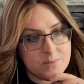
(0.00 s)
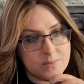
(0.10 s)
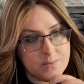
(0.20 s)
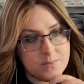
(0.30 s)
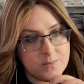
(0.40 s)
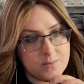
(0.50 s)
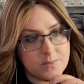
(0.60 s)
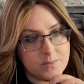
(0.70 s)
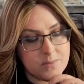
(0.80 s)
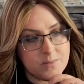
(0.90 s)

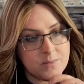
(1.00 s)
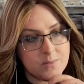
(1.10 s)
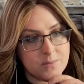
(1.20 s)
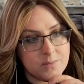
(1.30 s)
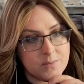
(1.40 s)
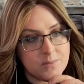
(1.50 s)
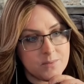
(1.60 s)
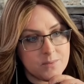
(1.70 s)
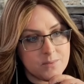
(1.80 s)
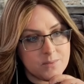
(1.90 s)

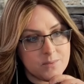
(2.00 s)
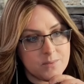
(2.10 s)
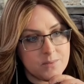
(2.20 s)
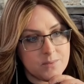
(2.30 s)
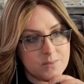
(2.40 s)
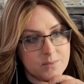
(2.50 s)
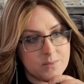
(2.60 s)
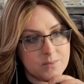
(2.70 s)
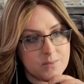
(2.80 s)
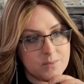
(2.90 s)

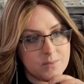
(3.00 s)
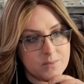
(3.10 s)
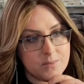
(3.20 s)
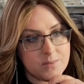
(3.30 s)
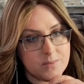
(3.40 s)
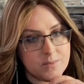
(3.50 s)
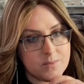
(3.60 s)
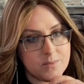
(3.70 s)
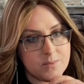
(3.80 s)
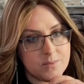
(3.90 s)

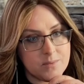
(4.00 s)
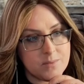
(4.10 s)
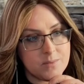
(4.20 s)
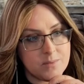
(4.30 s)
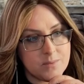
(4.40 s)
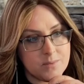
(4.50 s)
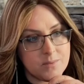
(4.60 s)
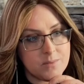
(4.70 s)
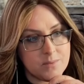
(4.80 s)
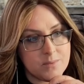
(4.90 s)

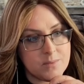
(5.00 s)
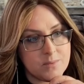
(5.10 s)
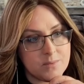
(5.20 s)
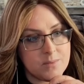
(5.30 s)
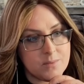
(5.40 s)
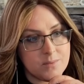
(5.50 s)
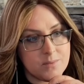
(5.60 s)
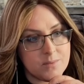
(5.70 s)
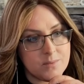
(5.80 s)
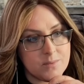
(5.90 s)

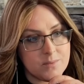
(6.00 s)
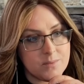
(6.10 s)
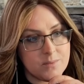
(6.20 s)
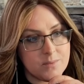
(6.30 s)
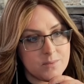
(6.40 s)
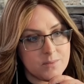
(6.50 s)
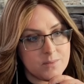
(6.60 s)
The person shown says nothing.